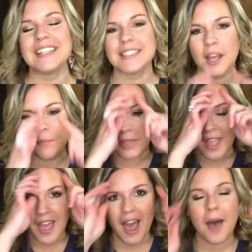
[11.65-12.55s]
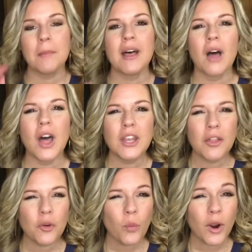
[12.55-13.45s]
So um,
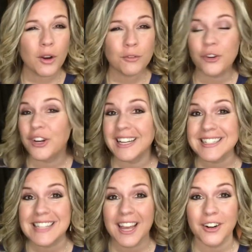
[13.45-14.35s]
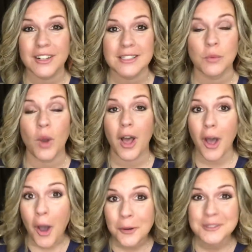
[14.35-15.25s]
another word for insider is uh,
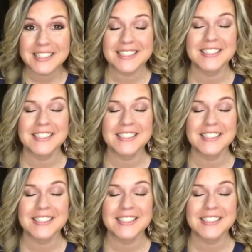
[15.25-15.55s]
hostess.